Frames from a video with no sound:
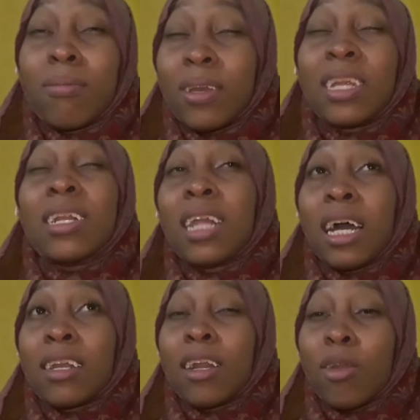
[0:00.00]
did
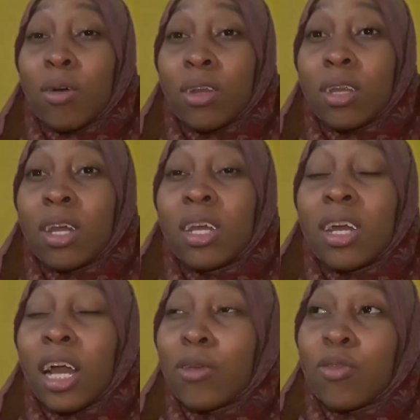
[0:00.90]
that a lot.
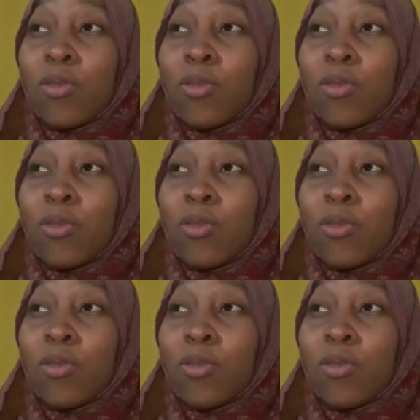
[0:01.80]
I used